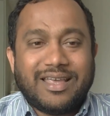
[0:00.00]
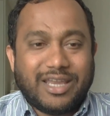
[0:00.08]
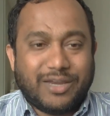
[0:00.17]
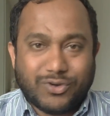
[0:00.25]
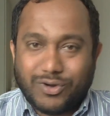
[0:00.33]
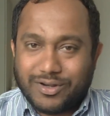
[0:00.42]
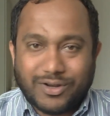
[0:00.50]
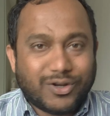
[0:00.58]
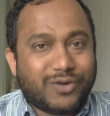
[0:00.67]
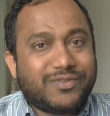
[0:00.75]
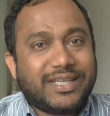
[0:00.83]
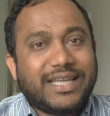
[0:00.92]
If you're
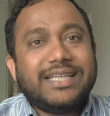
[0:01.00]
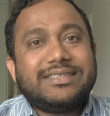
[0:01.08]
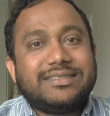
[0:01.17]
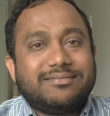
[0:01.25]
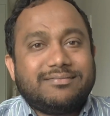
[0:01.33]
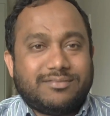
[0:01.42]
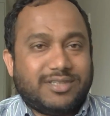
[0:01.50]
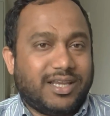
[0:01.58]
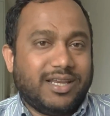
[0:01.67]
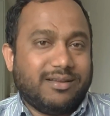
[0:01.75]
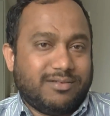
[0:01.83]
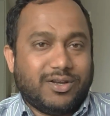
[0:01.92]
none of these,
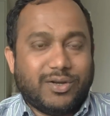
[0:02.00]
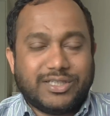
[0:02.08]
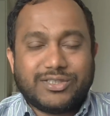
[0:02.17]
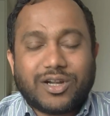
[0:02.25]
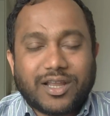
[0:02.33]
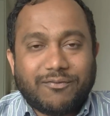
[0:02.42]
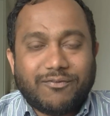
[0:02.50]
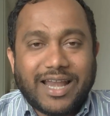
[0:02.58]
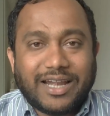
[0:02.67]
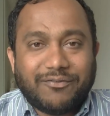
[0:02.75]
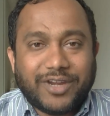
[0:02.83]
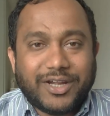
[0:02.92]
it's not a
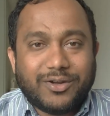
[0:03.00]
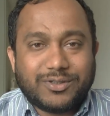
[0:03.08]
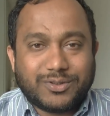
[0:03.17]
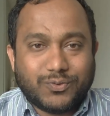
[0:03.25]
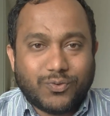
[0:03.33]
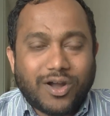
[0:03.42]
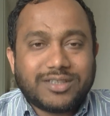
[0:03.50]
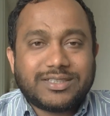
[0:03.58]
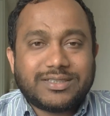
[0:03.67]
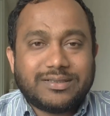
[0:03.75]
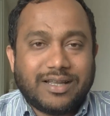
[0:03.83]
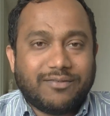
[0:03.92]
valid video to
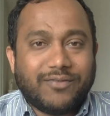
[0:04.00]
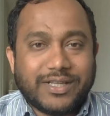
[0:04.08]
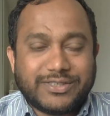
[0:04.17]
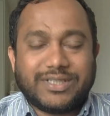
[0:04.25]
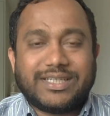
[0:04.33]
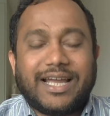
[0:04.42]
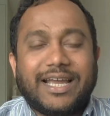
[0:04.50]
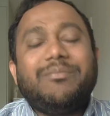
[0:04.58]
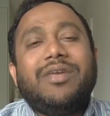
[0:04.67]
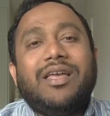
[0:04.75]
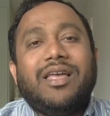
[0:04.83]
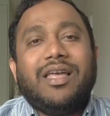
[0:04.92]
watch and waste your
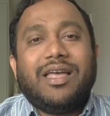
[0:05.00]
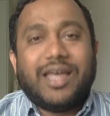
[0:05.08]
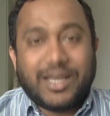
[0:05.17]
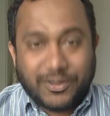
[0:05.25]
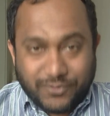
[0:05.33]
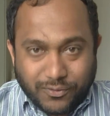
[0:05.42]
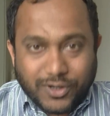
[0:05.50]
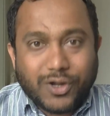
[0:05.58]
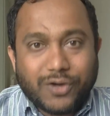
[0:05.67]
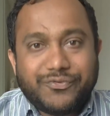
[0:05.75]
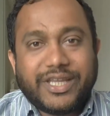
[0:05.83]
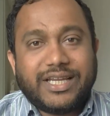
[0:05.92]
time. And if you're one
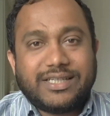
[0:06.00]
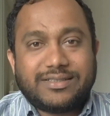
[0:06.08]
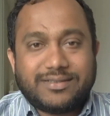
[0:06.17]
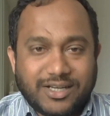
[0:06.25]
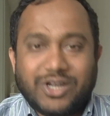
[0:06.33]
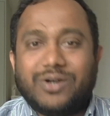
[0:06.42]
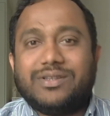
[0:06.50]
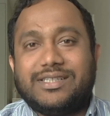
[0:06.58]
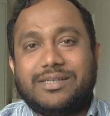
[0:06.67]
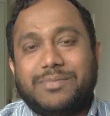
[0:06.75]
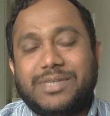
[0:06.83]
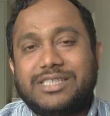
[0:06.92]
of these, this
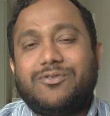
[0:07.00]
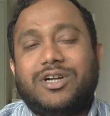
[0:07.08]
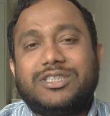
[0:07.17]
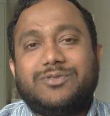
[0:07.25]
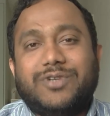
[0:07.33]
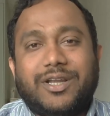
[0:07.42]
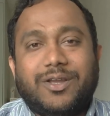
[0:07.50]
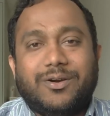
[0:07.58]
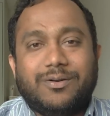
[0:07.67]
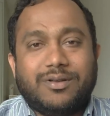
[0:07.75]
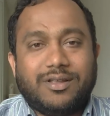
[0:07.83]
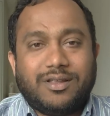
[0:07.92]
is a must-watch
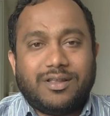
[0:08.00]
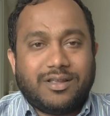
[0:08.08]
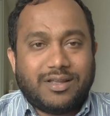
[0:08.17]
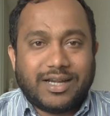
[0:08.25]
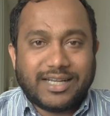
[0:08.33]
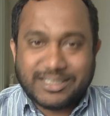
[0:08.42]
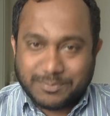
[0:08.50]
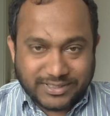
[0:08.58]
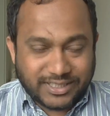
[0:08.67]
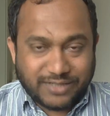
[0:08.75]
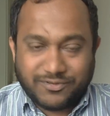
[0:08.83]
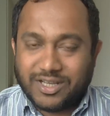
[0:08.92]
video, and
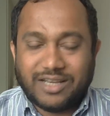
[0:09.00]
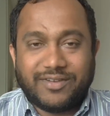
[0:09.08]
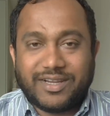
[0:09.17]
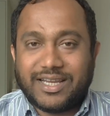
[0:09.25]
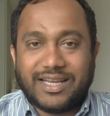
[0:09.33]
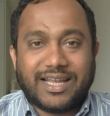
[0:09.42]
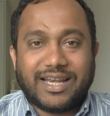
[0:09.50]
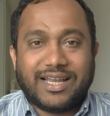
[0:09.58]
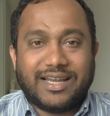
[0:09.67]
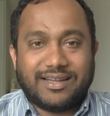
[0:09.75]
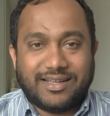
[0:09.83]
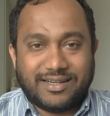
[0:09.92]
especially if you're living in
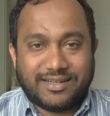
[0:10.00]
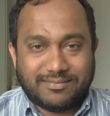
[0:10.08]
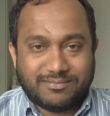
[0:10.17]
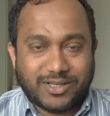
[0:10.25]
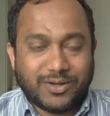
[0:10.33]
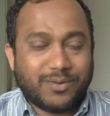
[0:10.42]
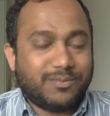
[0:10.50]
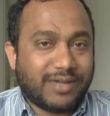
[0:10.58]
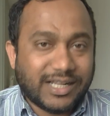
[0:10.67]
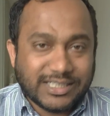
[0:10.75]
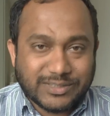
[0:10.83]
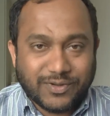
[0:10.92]
Ireland and
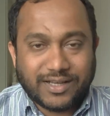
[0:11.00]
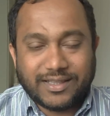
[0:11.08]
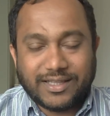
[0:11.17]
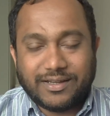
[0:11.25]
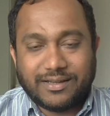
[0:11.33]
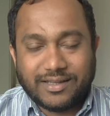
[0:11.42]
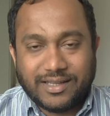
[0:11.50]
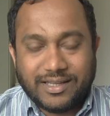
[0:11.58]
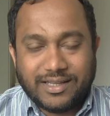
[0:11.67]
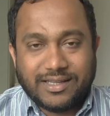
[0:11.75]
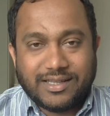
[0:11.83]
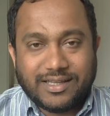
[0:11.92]
elsewhere in the
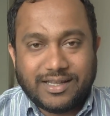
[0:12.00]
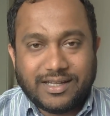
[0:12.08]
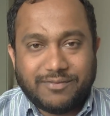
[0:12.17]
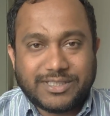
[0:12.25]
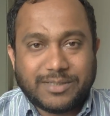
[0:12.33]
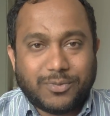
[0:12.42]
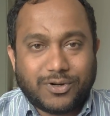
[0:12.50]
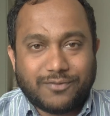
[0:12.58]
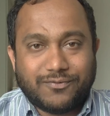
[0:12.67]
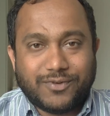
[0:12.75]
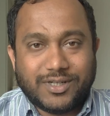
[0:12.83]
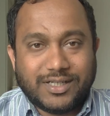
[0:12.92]
western part
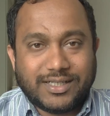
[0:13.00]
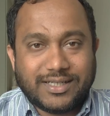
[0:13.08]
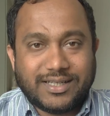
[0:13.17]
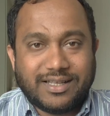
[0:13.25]
of world,